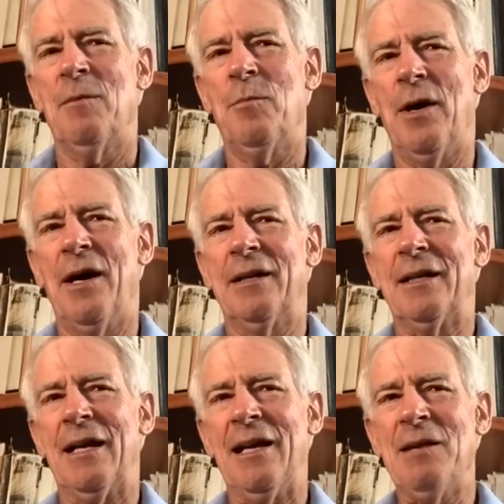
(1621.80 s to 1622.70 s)
But
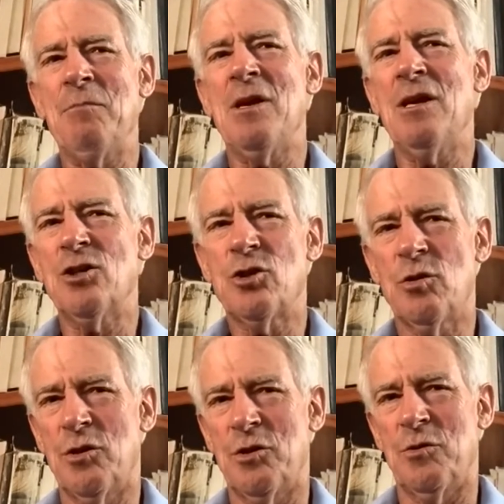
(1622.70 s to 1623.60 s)
let me
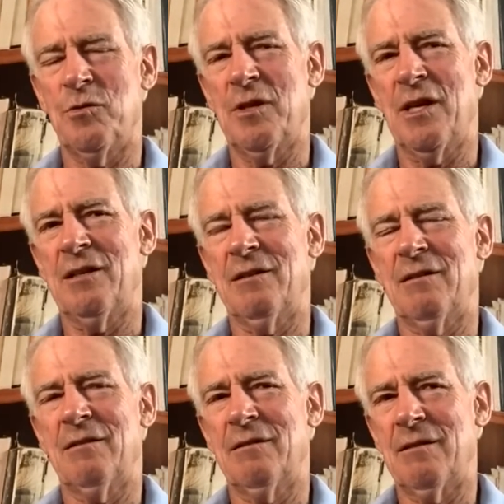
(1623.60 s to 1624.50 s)
assure you that
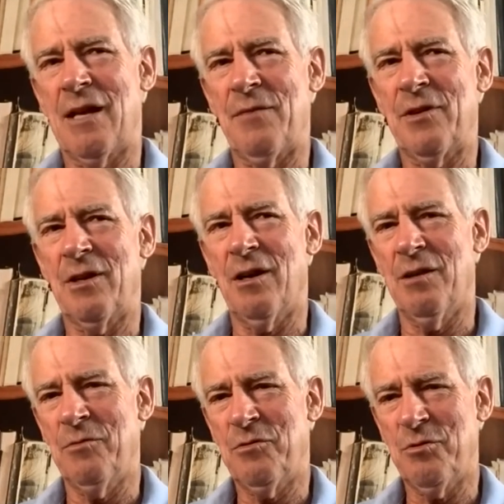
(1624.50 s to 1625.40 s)
having
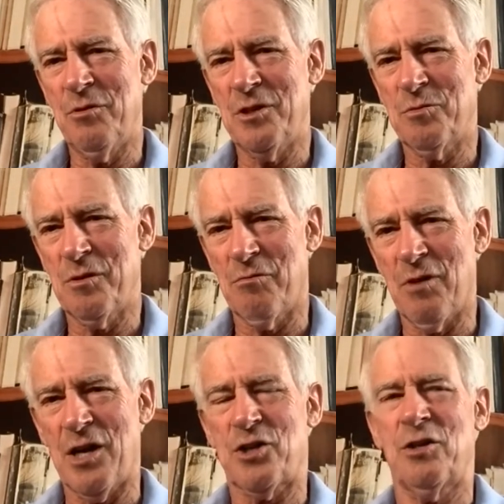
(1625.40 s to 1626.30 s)
gone through this with
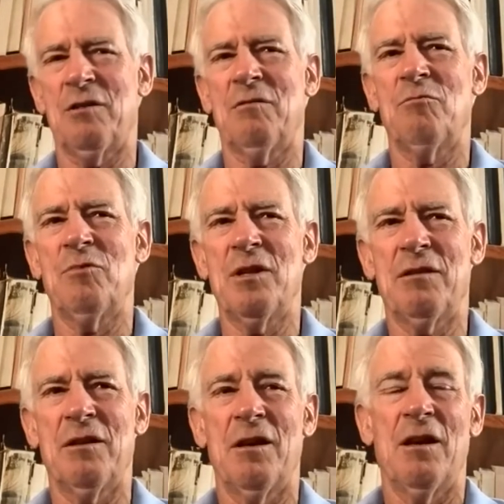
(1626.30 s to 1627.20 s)
Russian, with